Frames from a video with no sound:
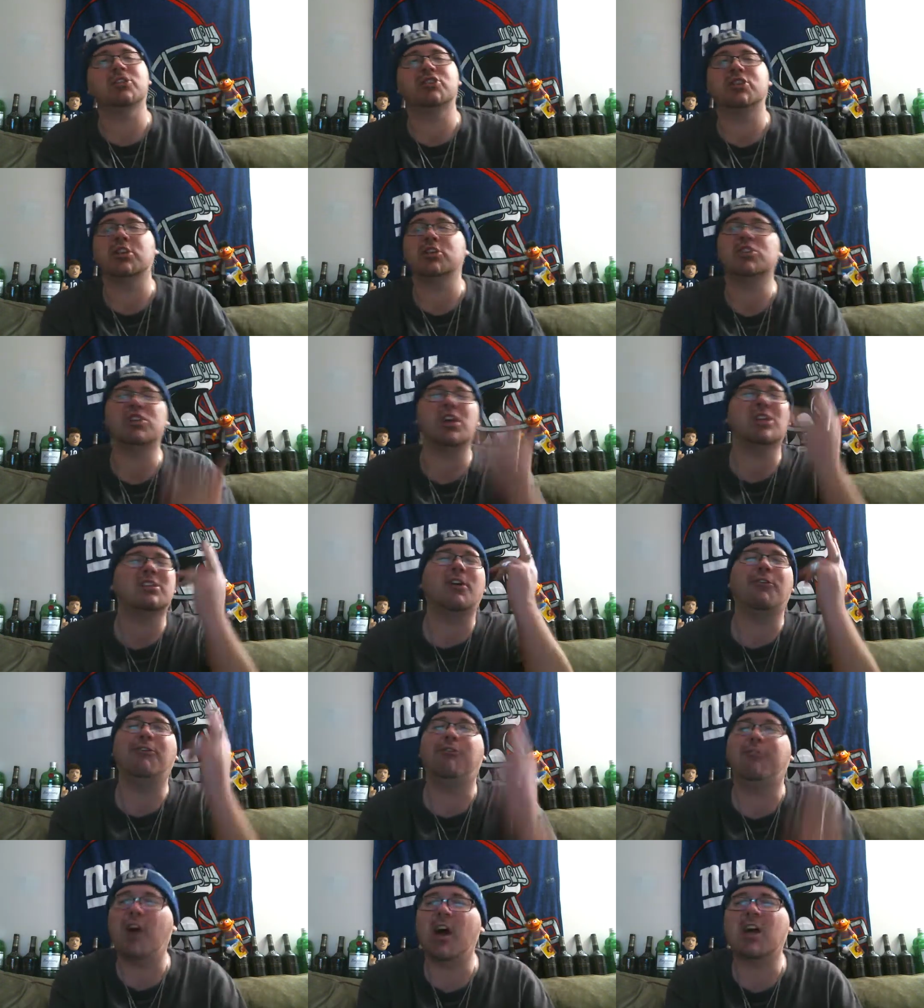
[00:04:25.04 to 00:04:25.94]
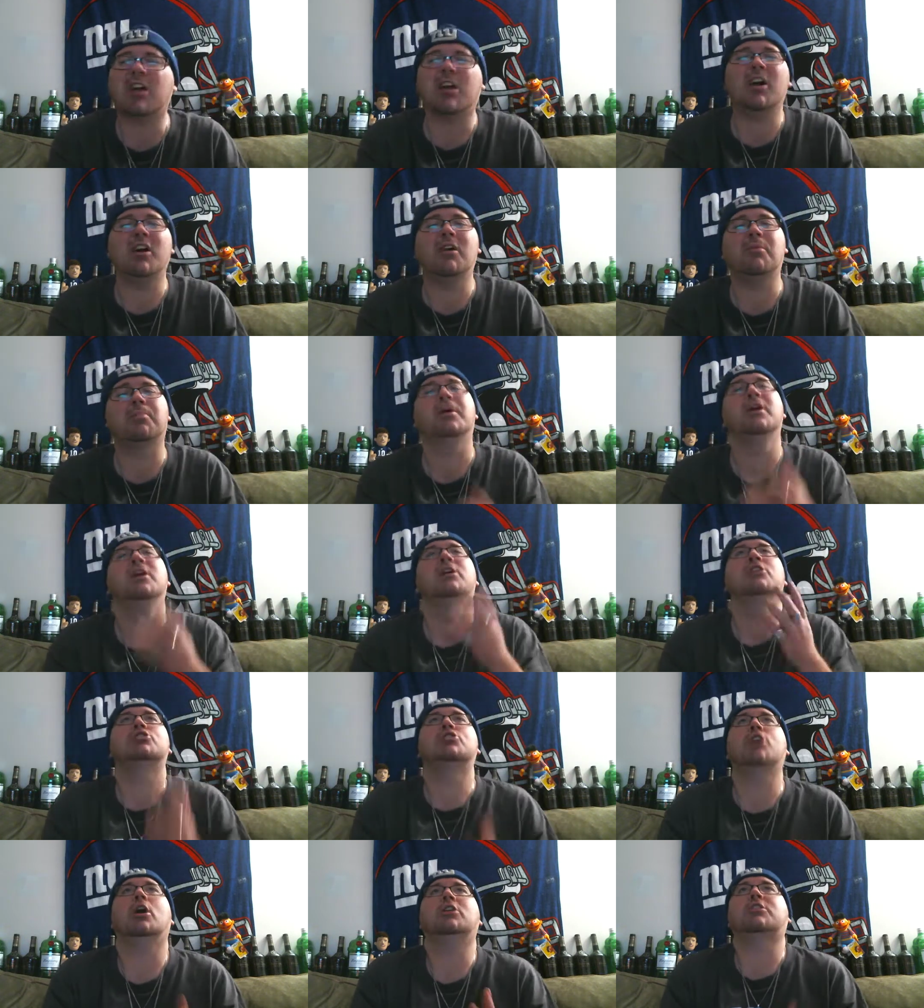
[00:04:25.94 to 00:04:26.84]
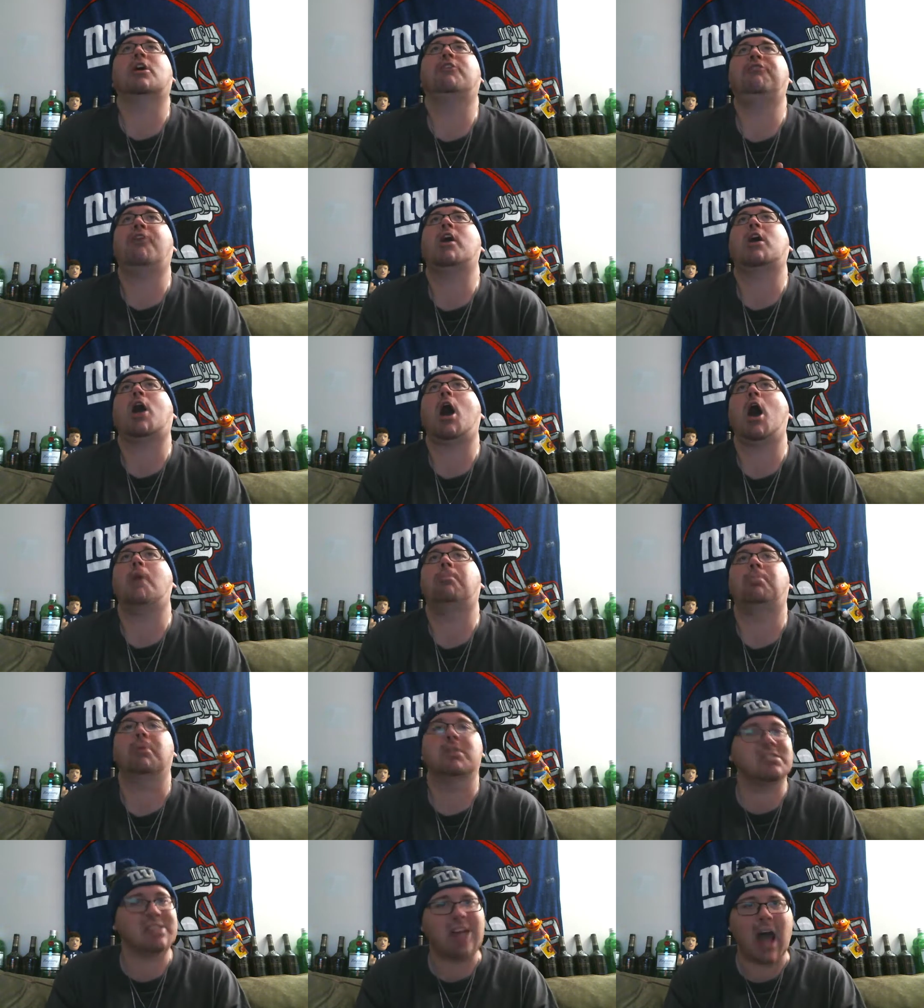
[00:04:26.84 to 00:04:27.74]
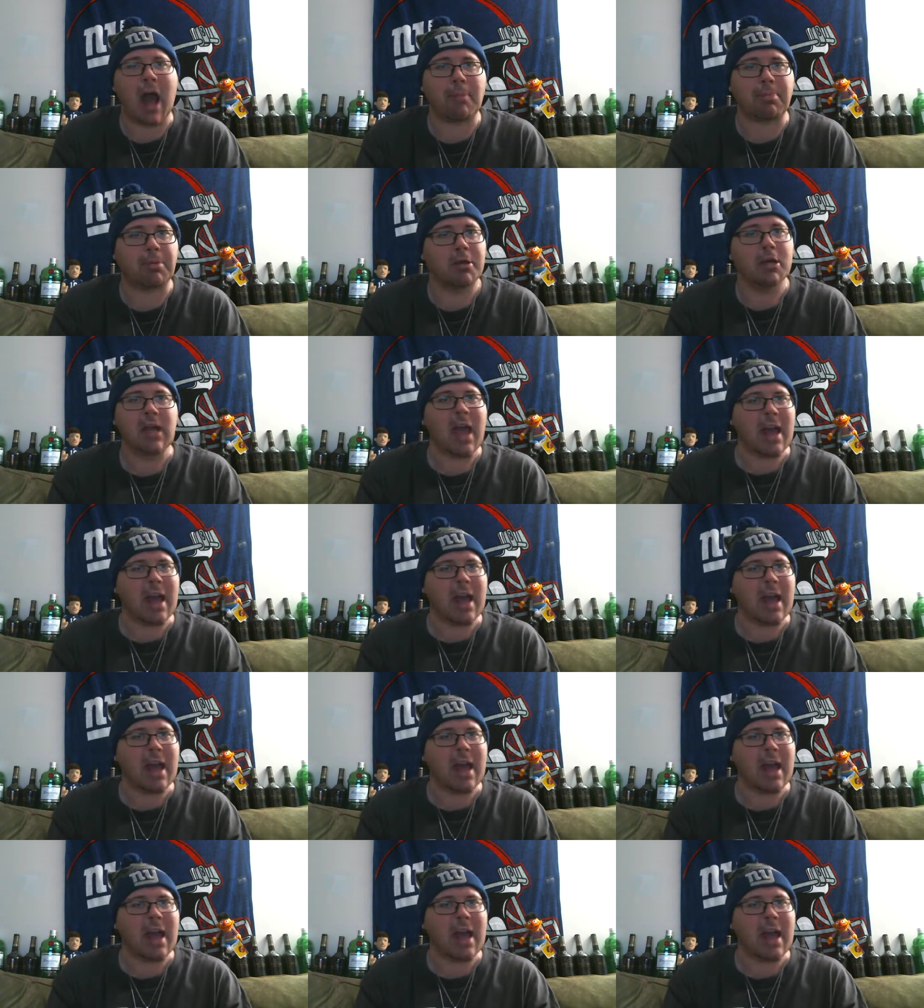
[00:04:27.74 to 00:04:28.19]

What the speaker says: shit, shut the fuck up. Shut the fuck up. Stop.